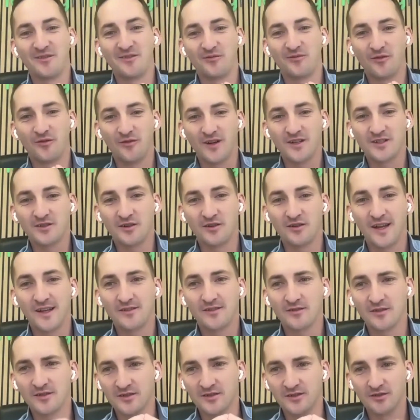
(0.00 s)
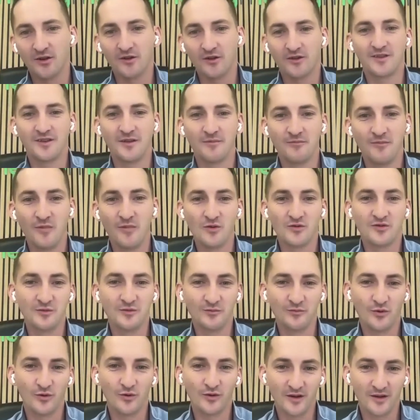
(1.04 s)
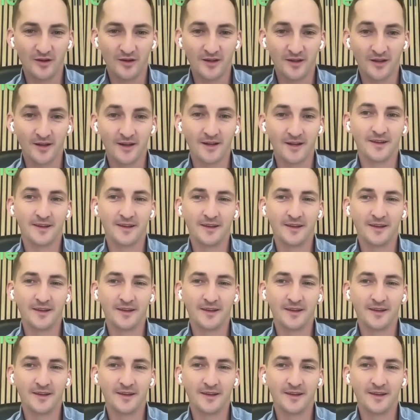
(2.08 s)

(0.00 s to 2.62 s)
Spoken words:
for us, collateral is not the most important thing.